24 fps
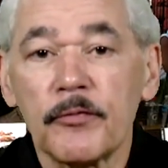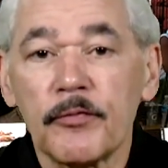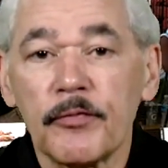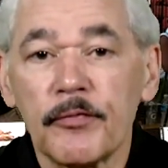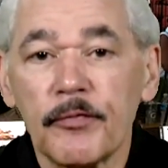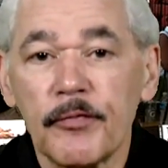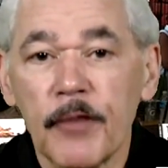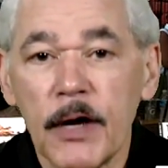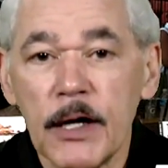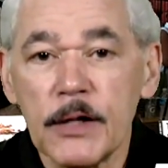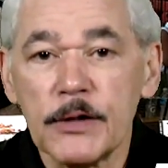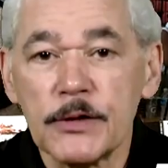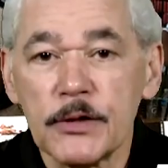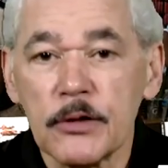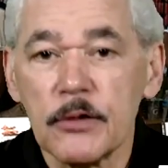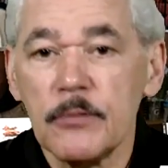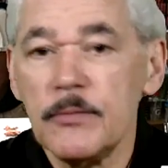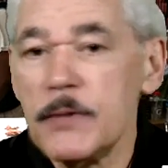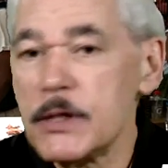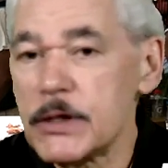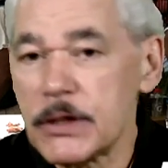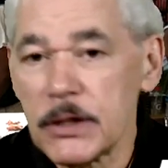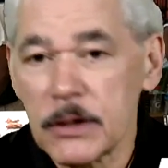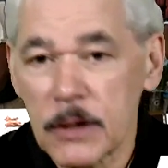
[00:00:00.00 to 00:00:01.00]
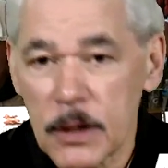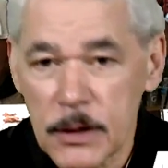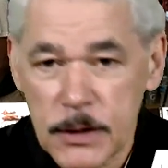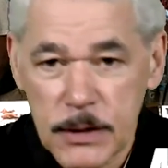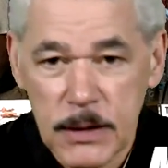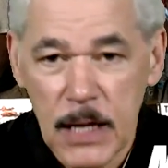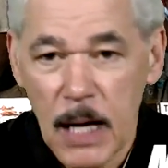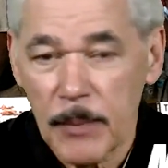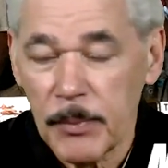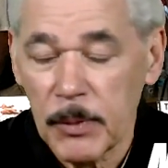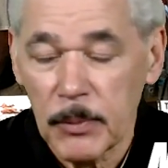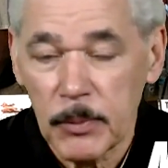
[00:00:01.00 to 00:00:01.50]

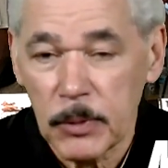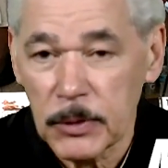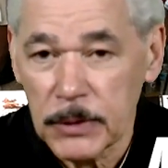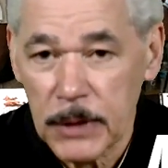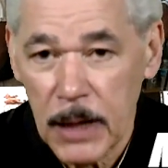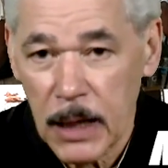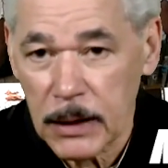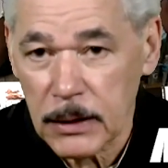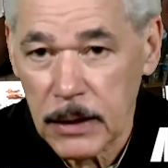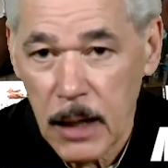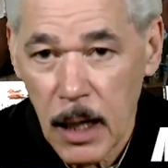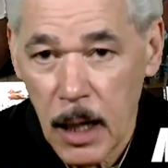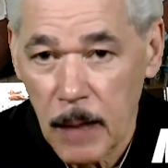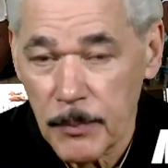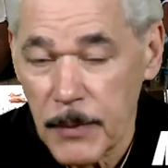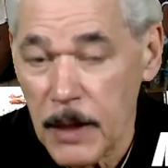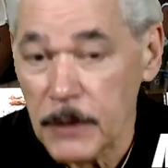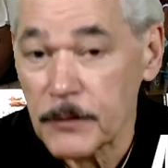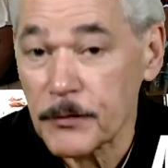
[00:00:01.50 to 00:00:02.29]
FraserMissionUnstoppable.com.